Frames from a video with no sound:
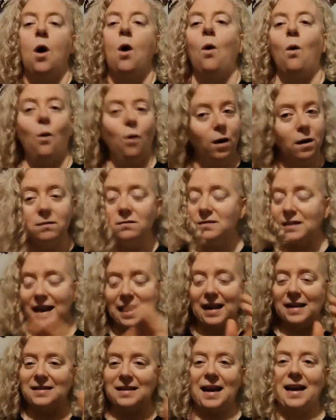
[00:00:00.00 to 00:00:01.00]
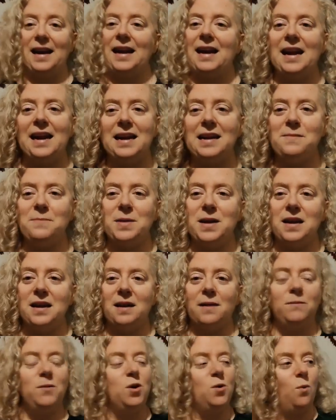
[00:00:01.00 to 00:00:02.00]
Or, like I said, in any
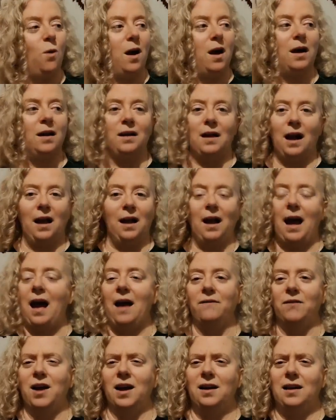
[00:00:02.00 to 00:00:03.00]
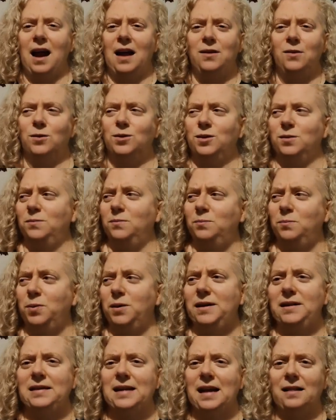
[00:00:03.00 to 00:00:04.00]
medium you want. I, I got I know some
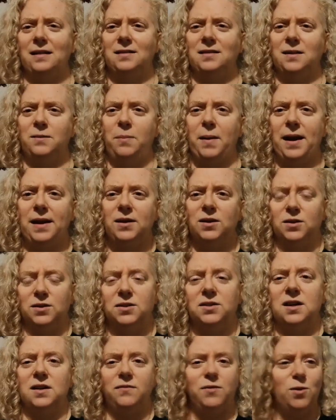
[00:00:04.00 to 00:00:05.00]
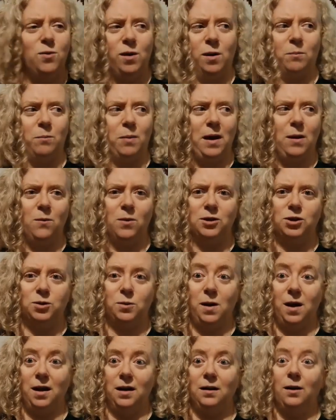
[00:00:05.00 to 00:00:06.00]
pretty talented painters, and if you can paint what you
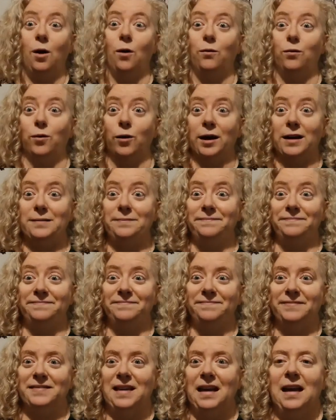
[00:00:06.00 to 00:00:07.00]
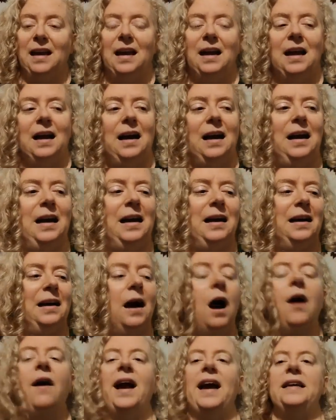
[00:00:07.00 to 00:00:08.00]
want, go for it. Uh,
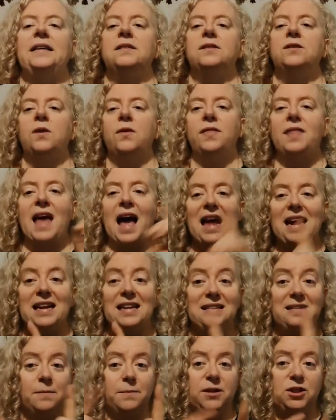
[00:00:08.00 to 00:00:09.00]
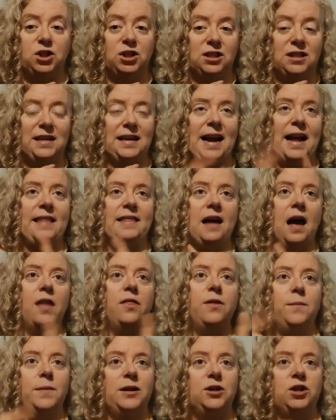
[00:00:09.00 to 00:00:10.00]
all right, so that is the mission today. The
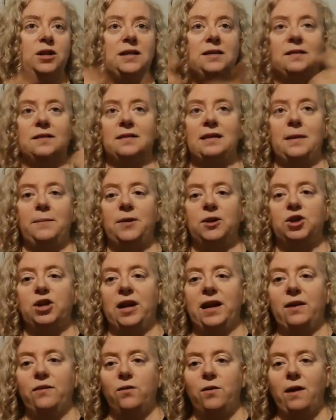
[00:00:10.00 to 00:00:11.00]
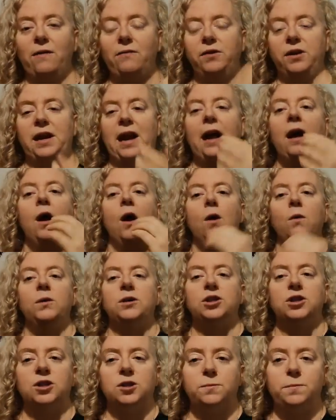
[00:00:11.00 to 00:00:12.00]
other mission is the same mission I give you every day,
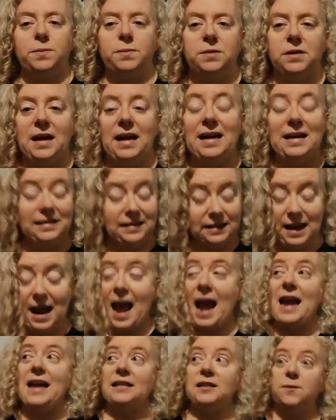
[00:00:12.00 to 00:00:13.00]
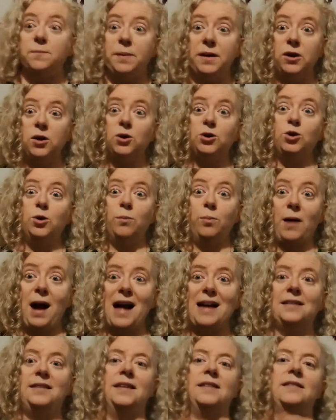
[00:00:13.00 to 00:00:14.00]
which is is a spiritual
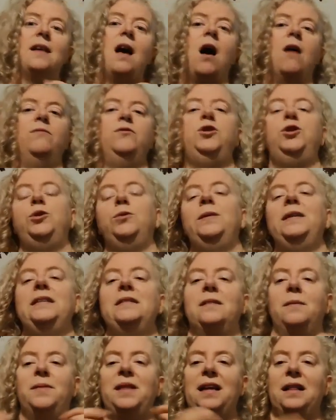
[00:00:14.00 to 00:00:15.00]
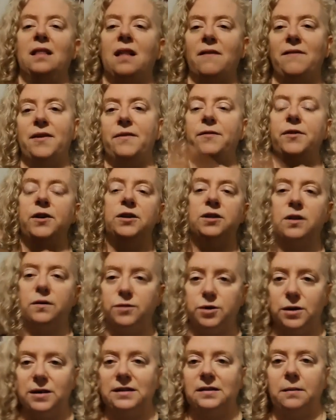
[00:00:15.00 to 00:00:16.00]
practice of doing something loving for yourself,
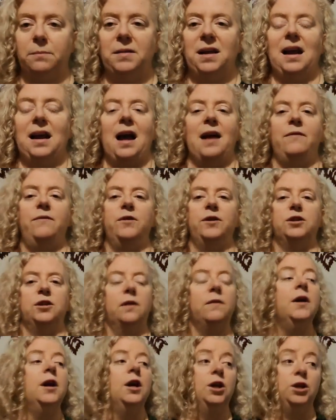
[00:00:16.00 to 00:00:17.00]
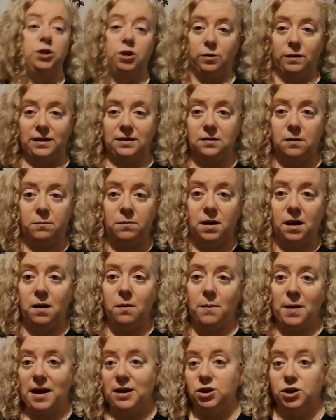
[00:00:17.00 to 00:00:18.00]
doing something kind for yourself, doing something
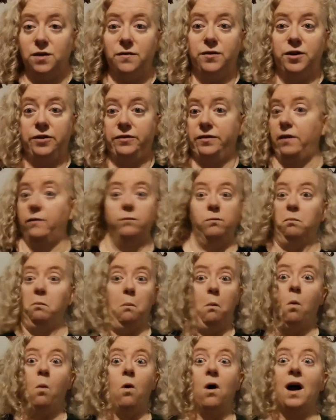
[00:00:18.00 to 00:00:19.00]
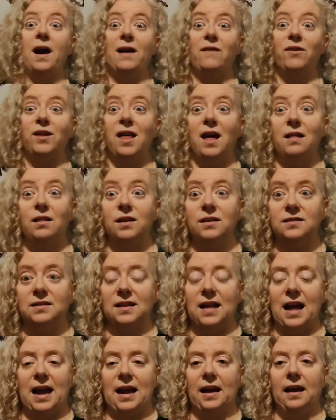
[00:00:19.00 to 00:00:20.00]
compassionate for yourself, whatever that looks
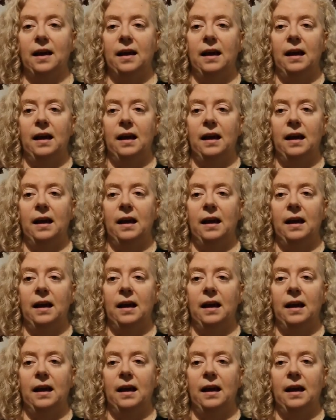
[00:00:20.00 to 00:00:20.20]
like.